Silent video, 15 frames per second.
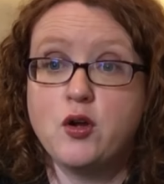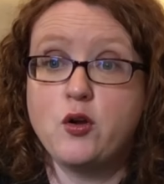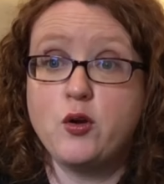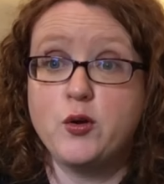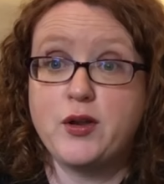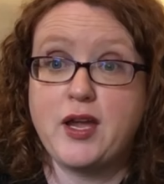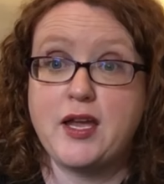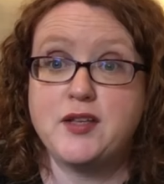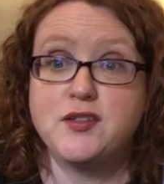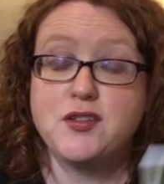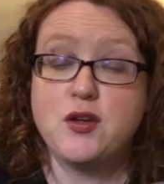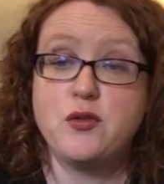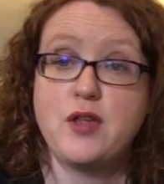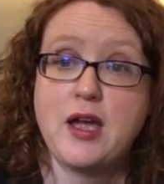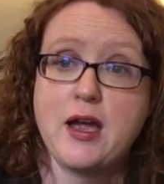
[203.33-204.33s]
Okay,
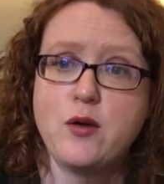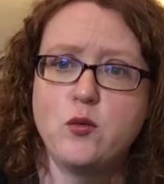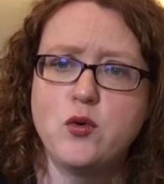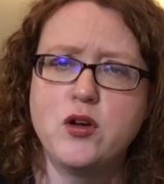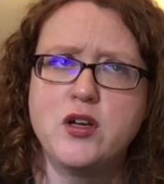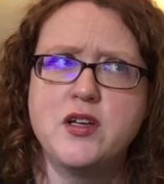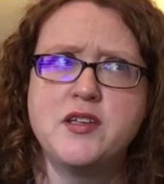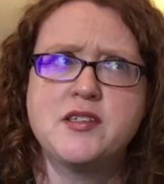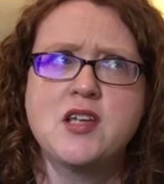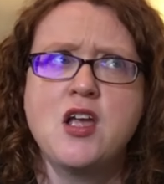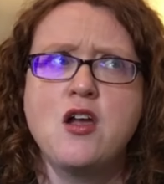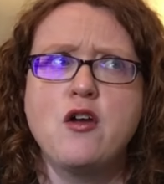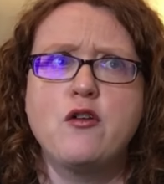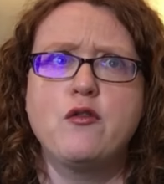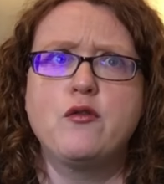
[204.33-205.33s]
so that was
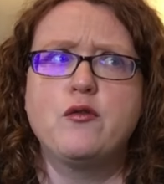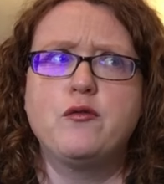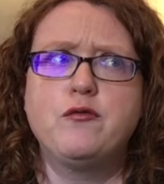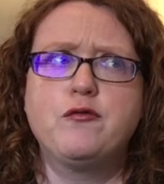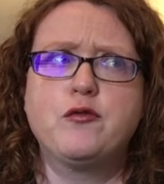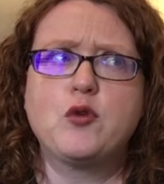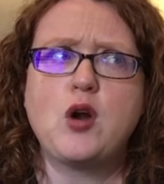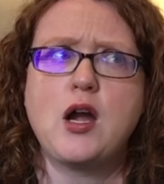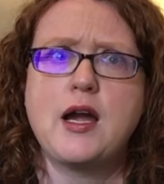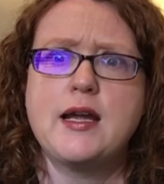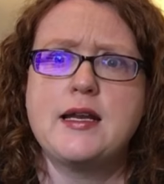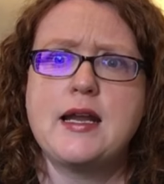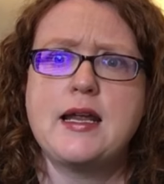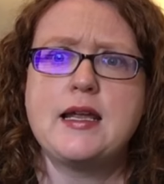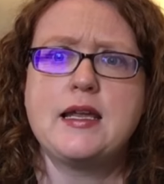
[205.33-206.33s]

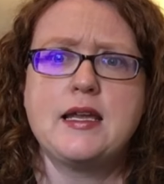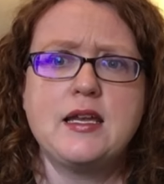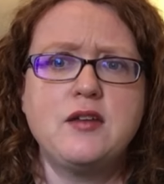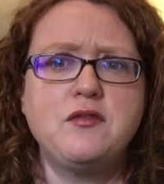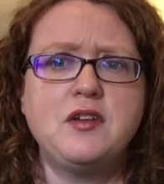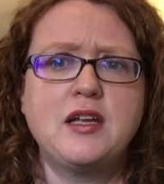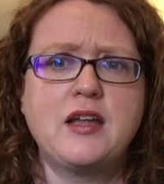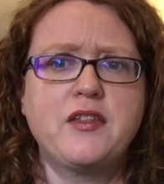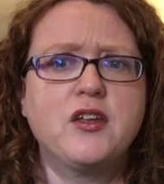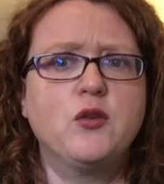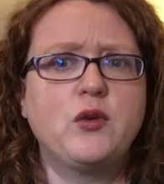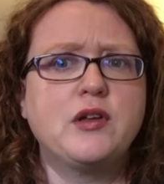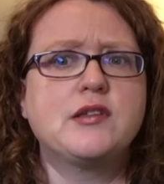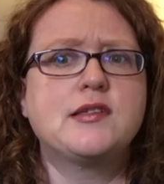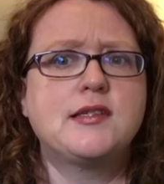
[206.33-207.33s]
Friday evening, I think
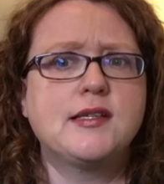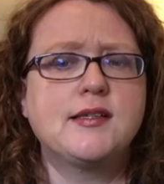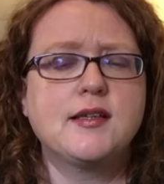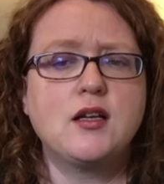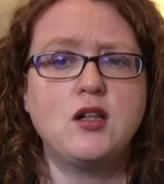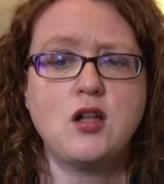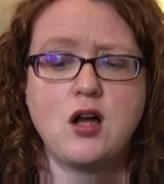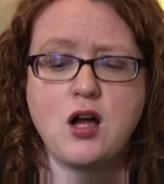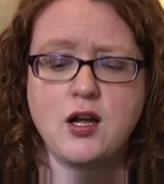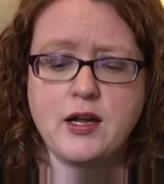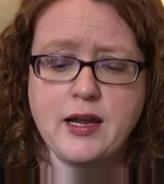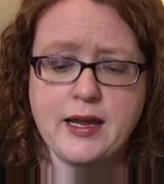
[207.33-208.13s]
around 6 o'clock,